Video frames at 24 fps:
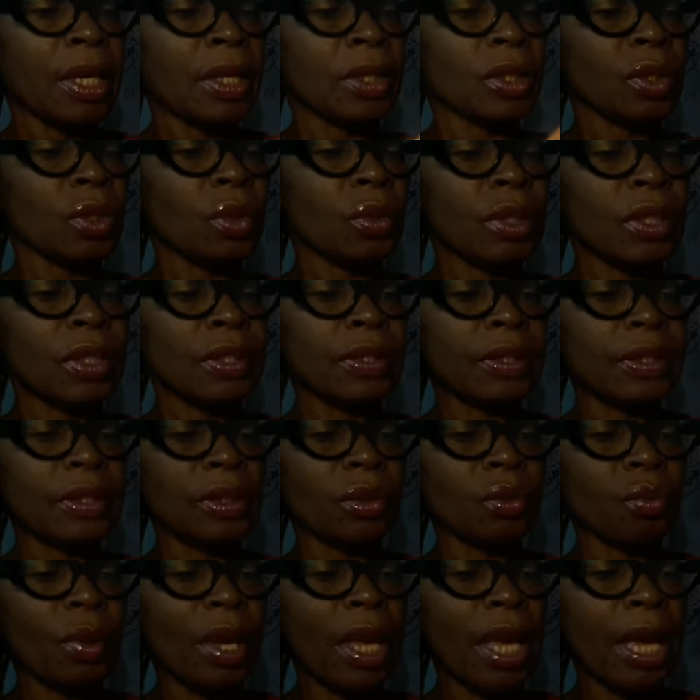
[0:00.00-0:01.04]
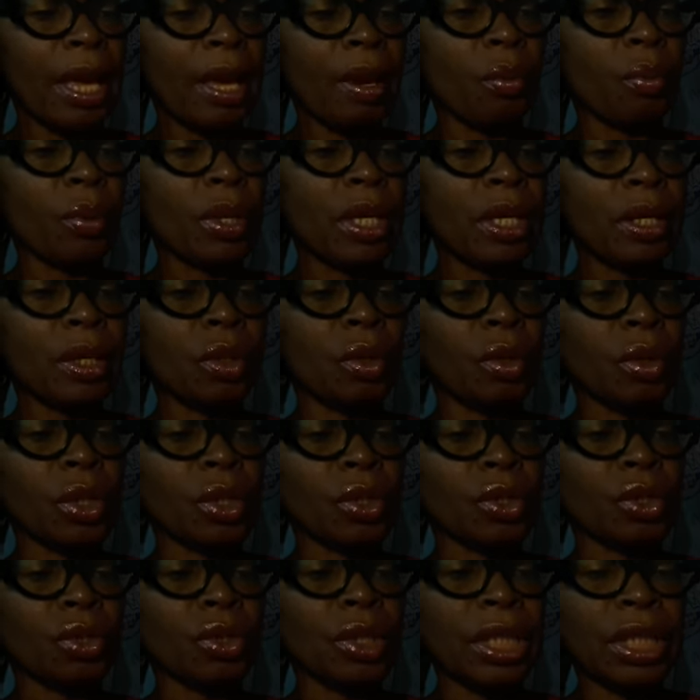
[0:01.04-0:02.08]
So this is where we are
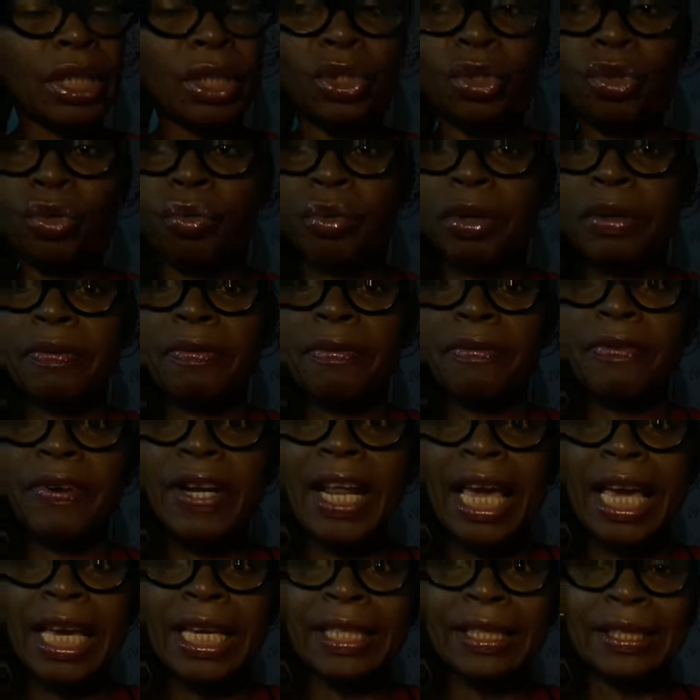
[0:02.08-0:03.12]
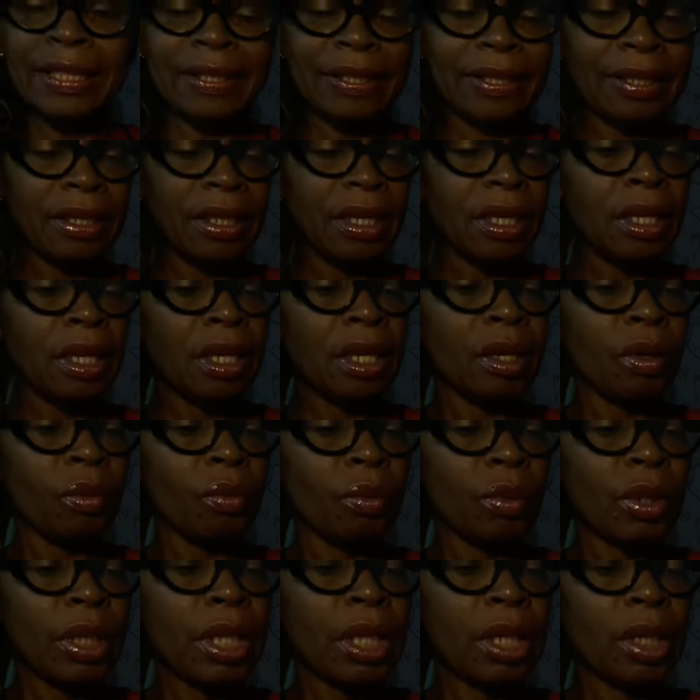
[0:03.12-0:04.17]
going to need to reflect.
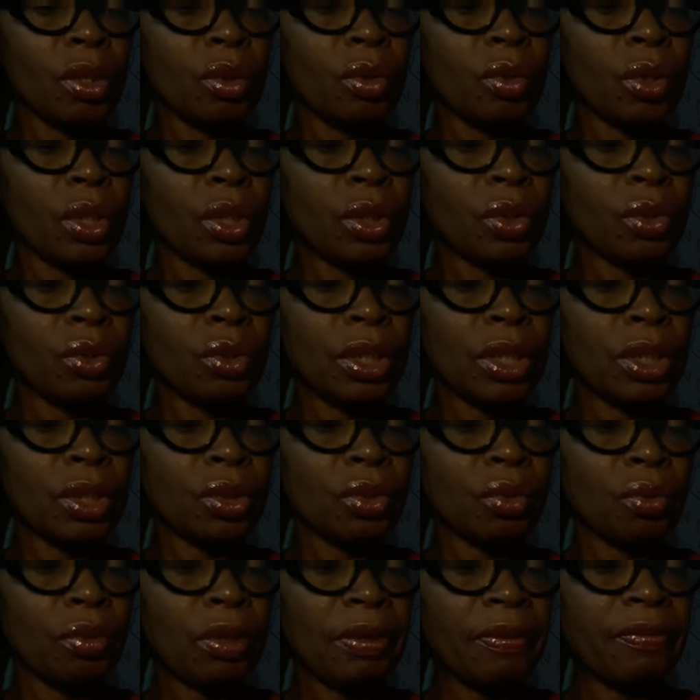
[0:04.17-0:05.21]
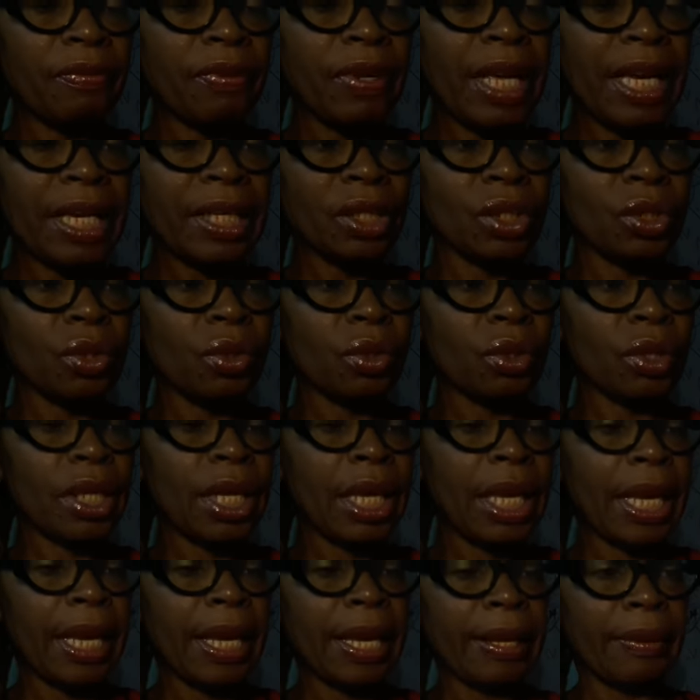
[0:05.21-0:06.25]
We are going to need to reflect on
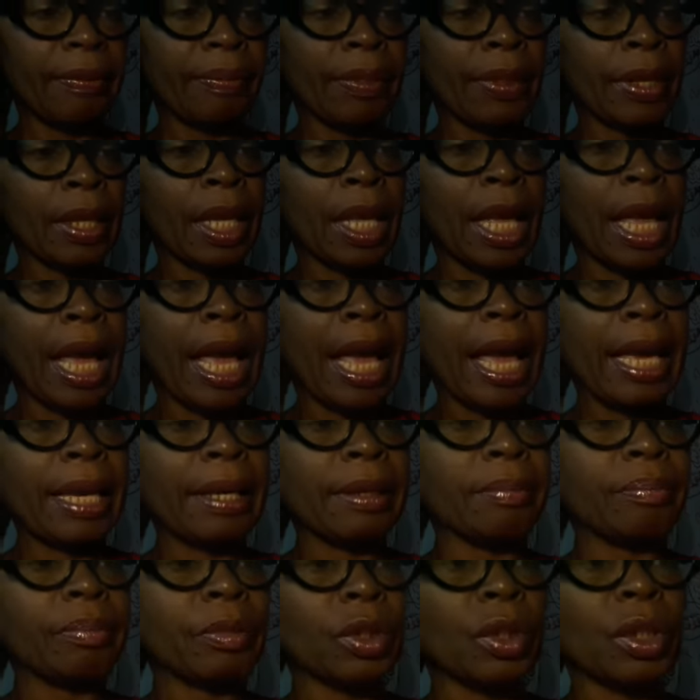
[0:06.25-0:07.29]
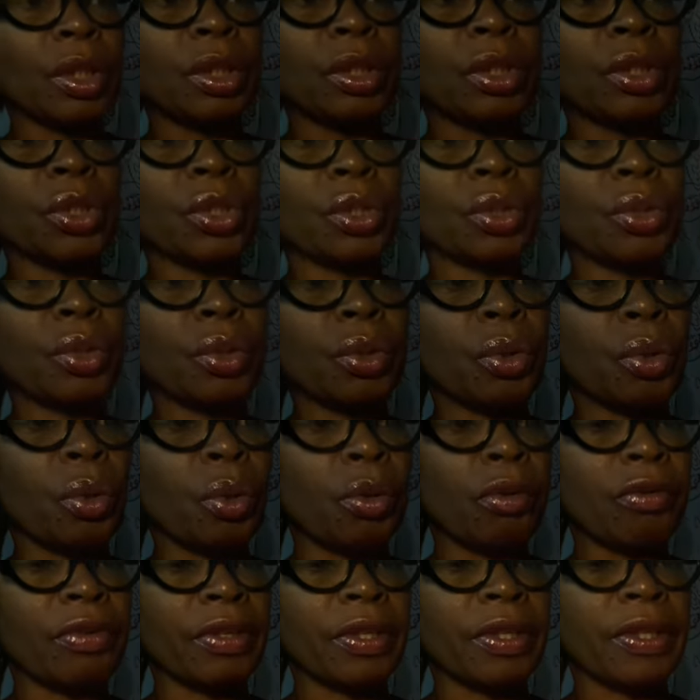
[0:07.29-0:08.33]
here. I am going to go
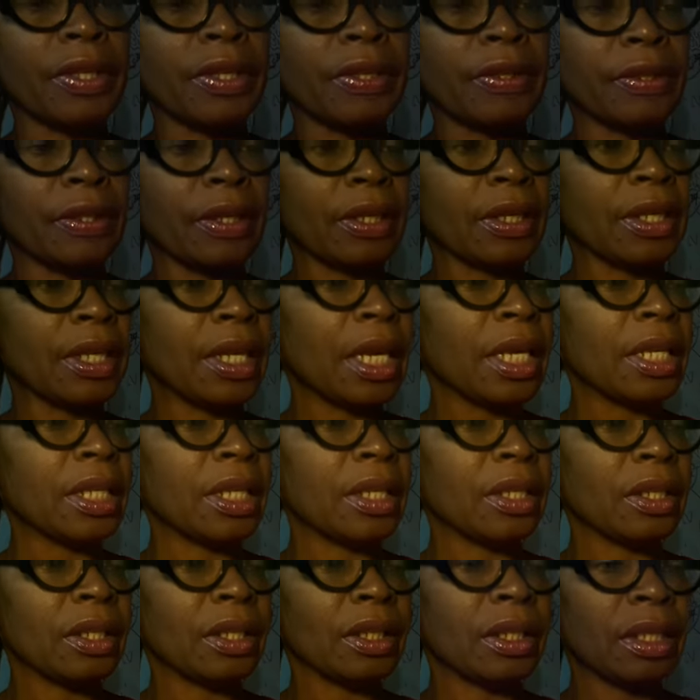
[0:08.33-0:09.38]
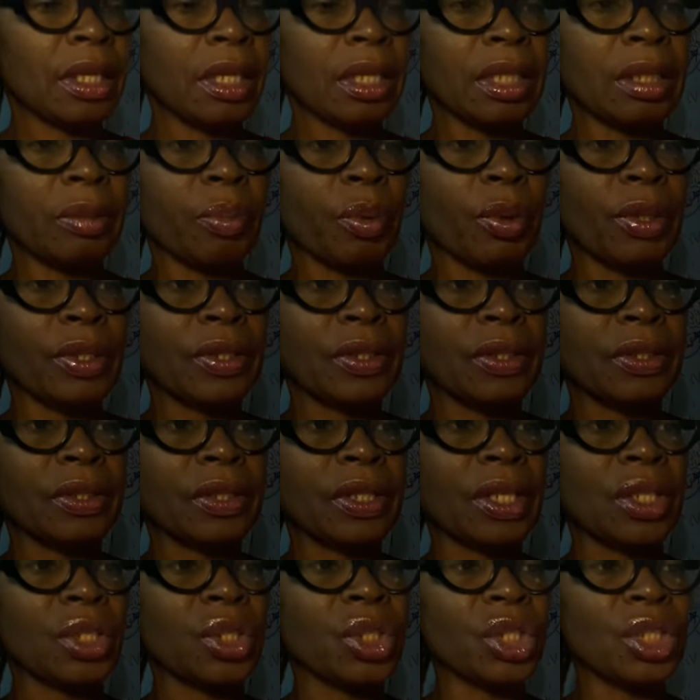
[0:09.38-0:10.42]
over this again in another
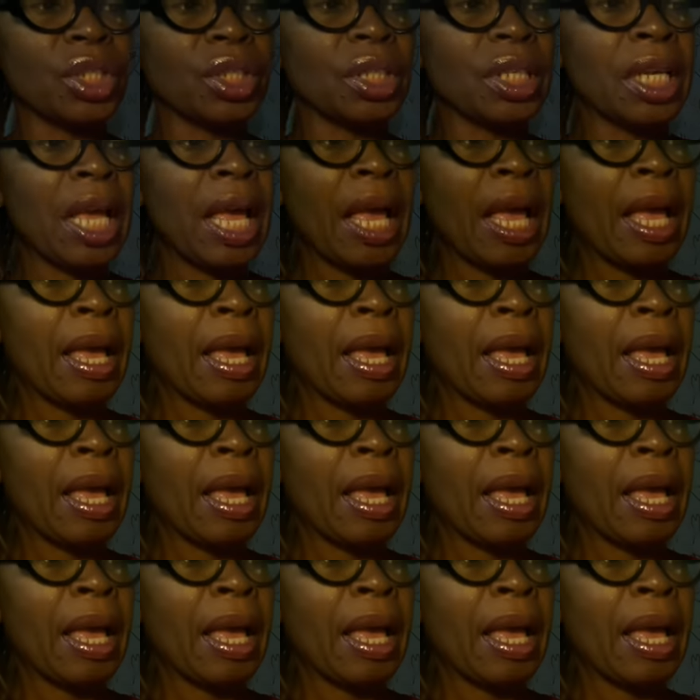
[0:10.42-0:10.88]
presentation.